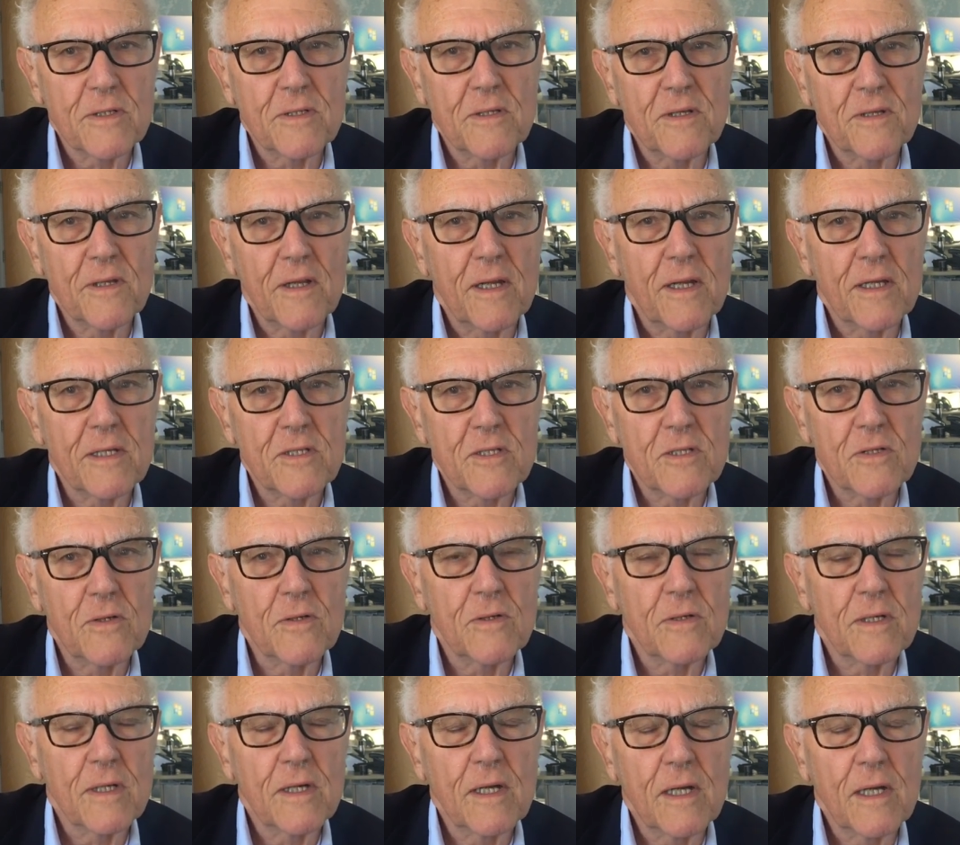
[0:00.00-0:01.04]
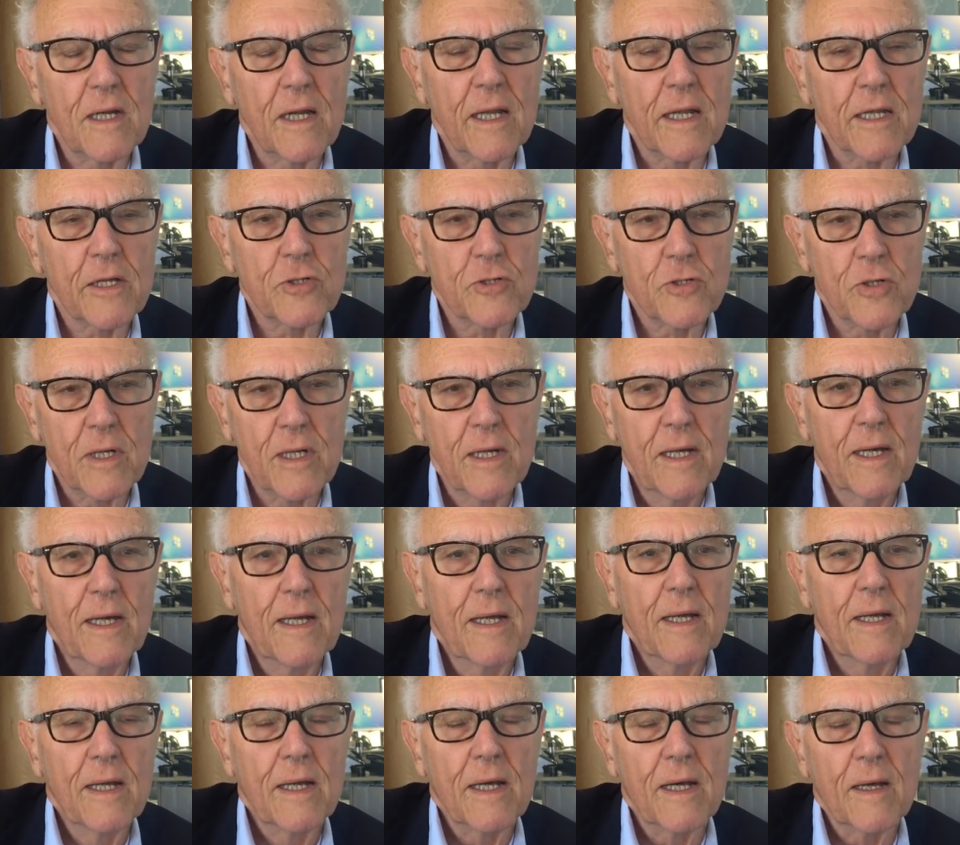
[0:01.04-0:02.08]
So then I stood in an election
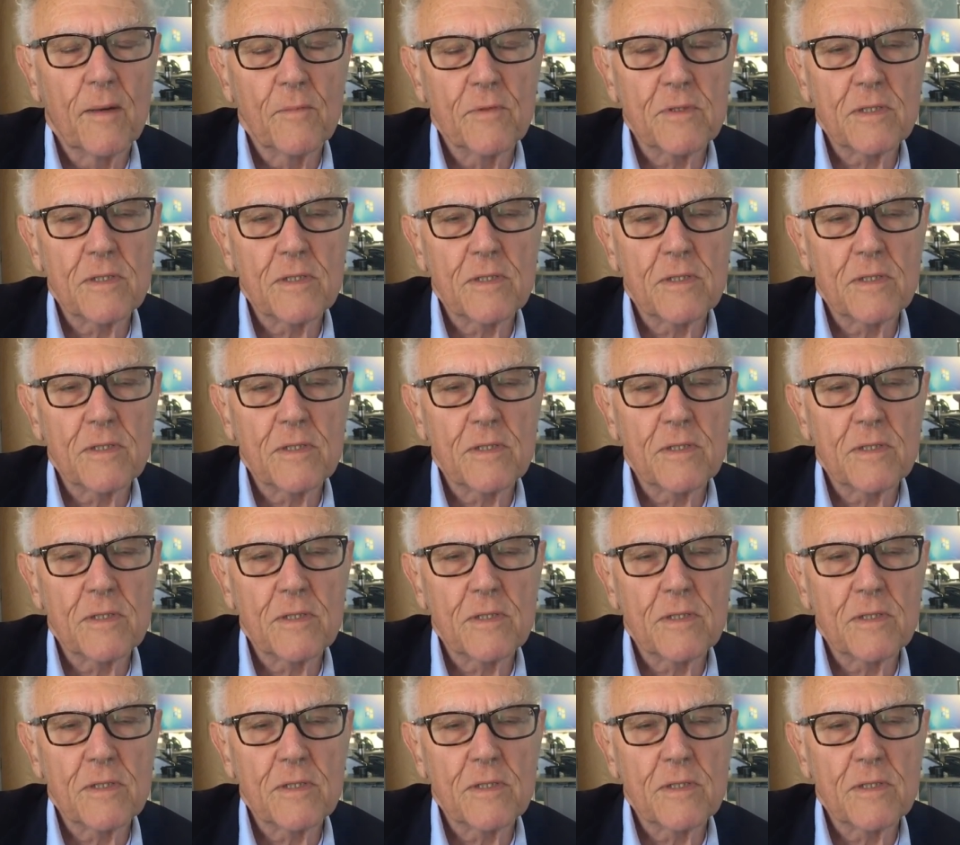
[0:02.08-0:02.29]
and